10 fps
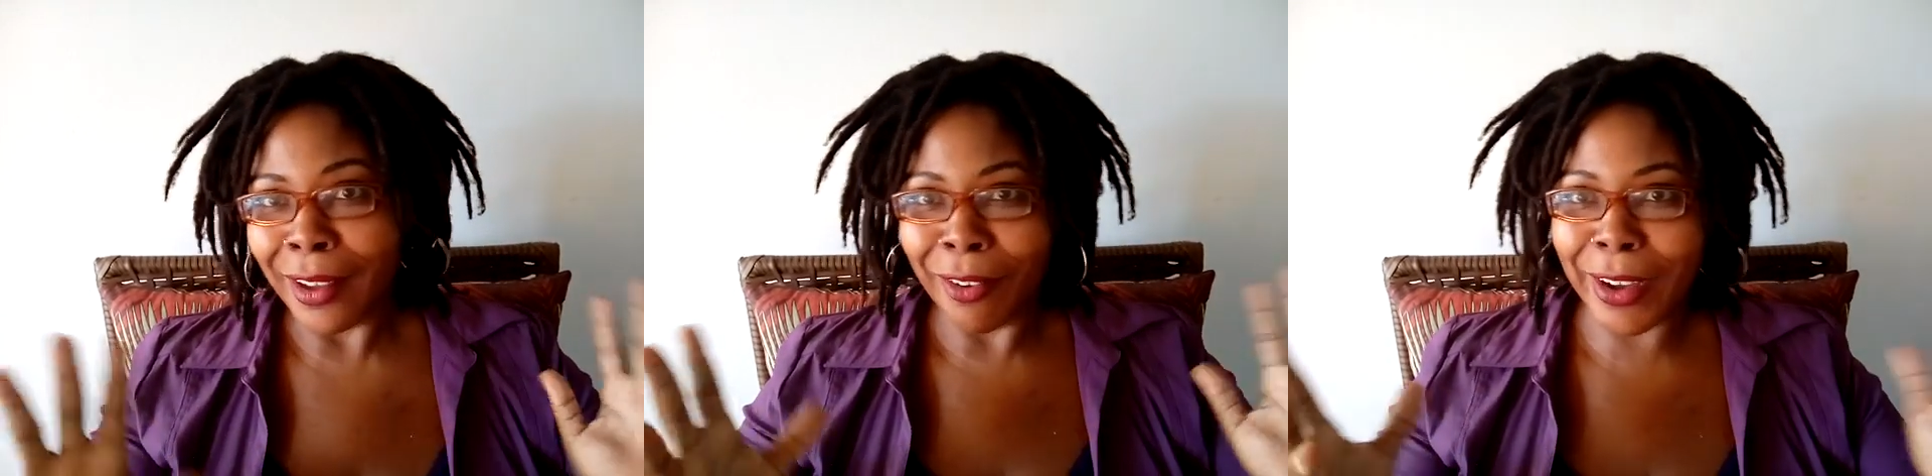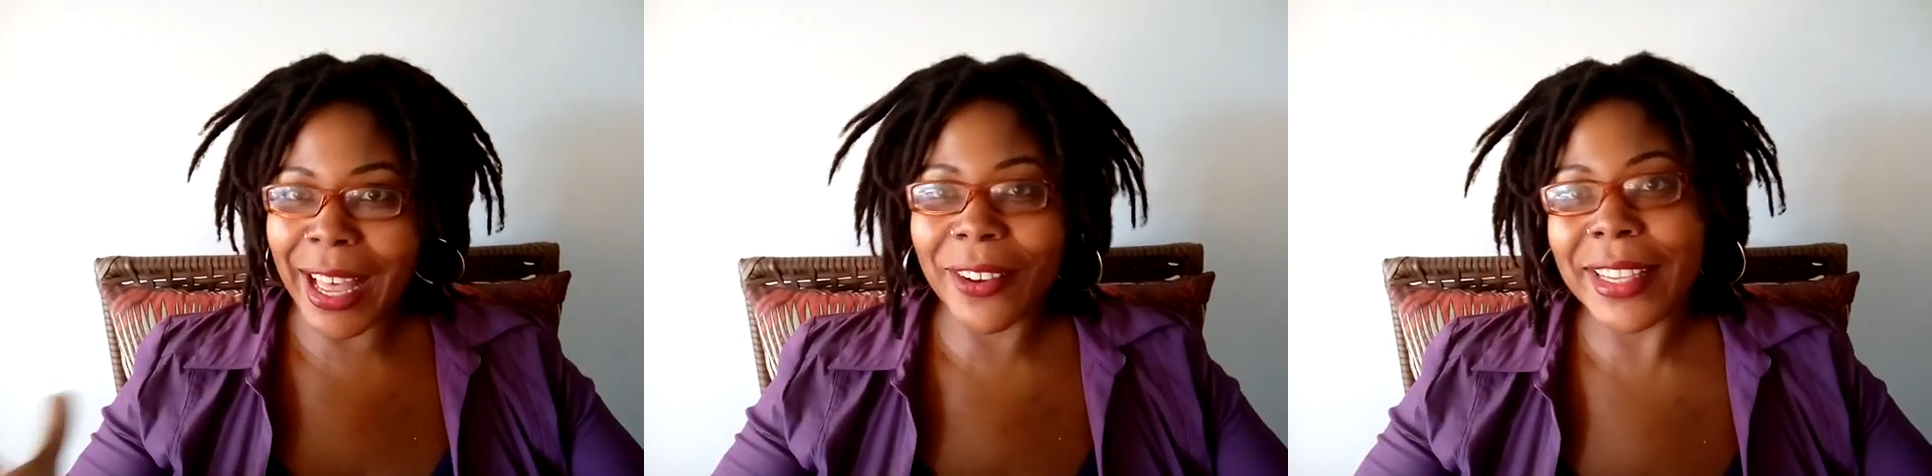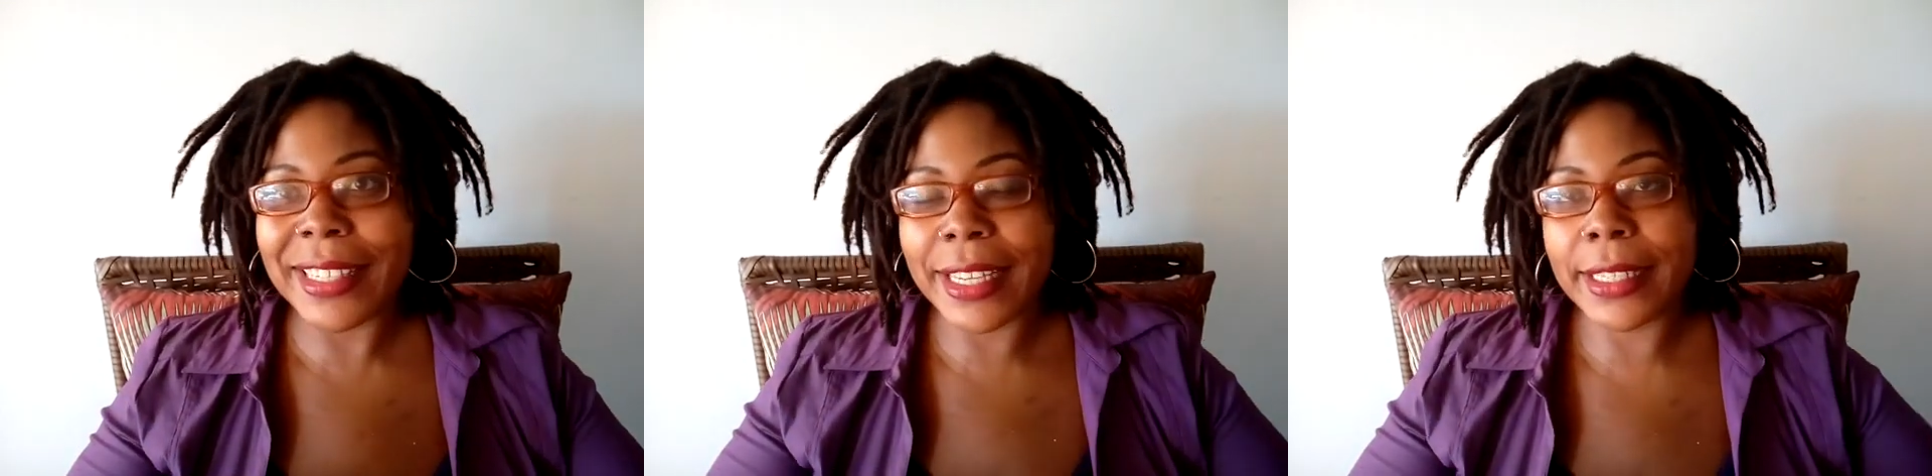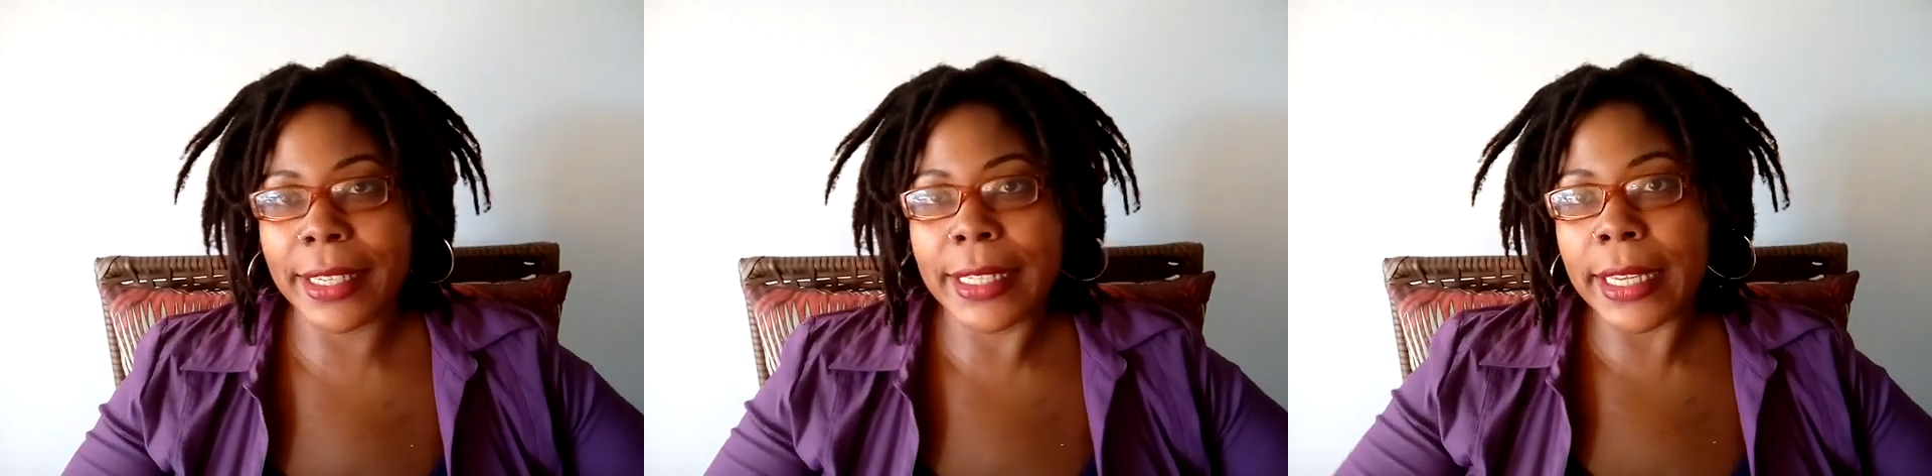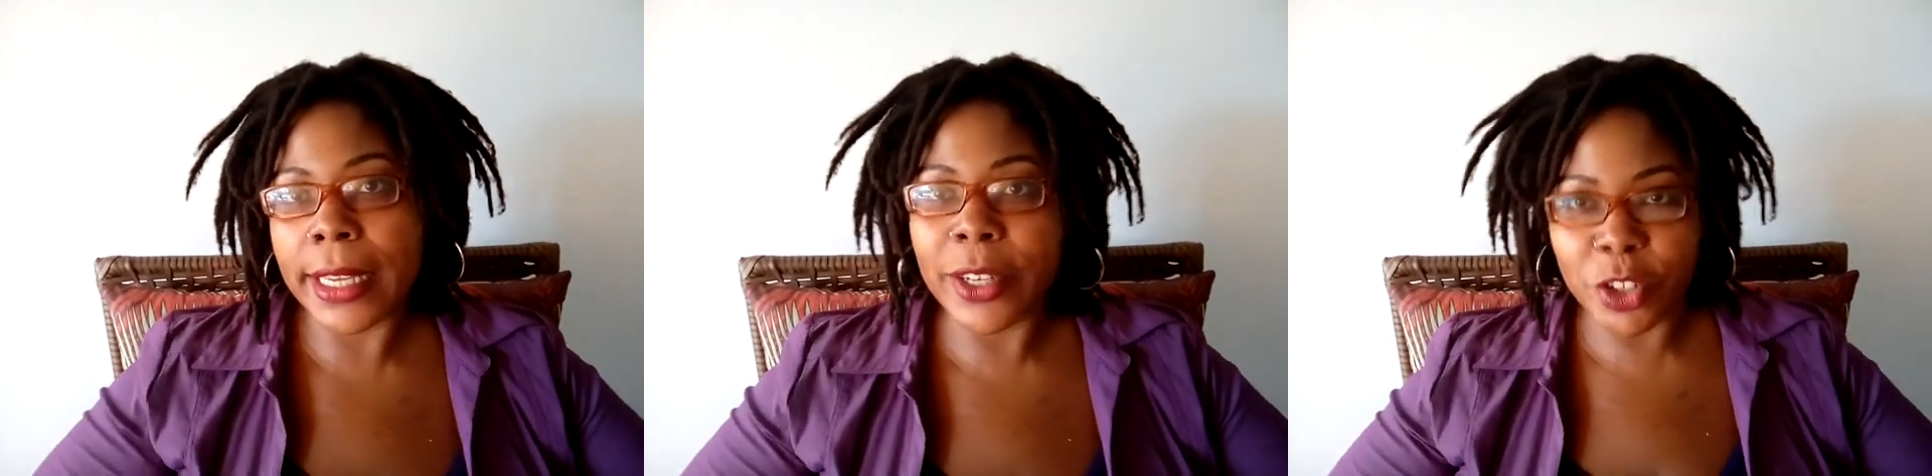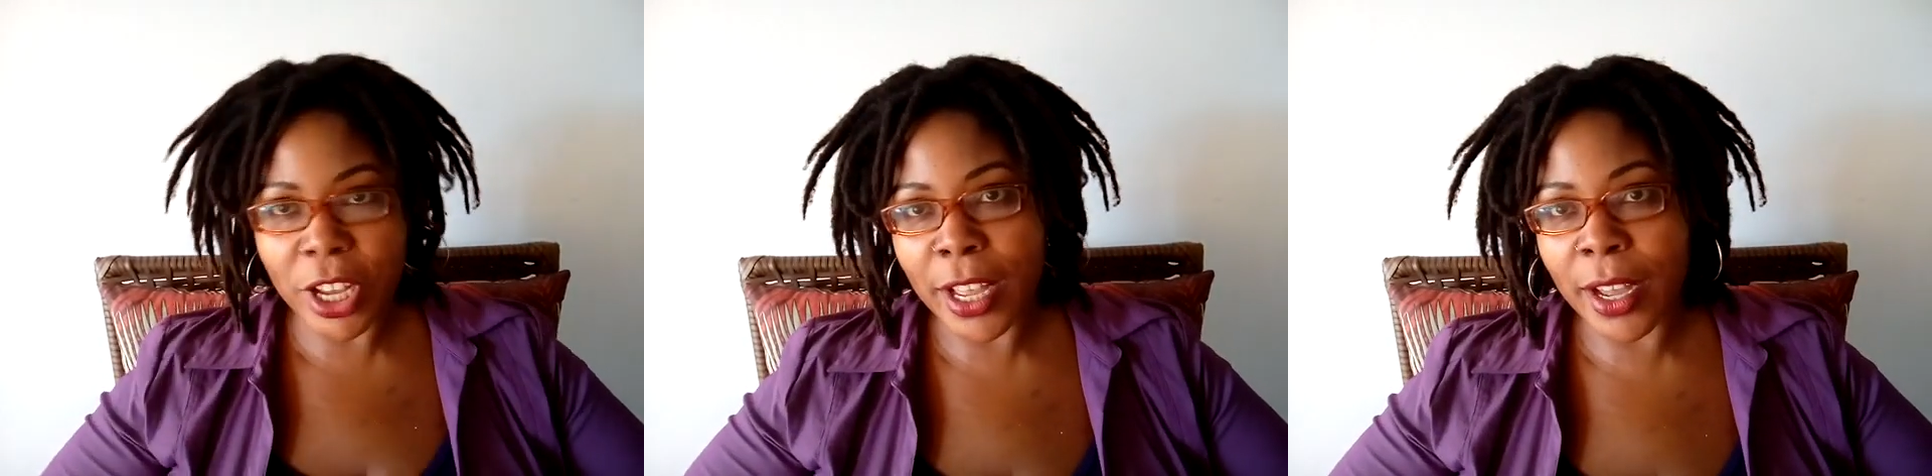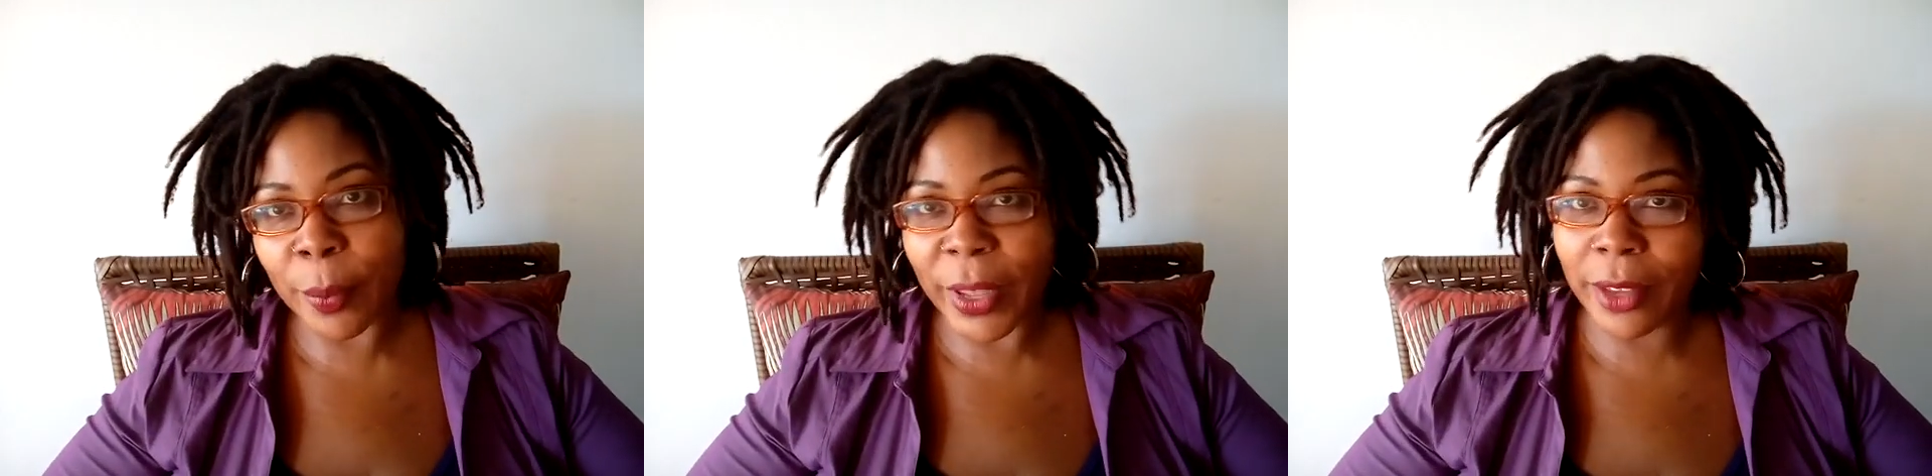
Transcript: well, how easy is it to get a job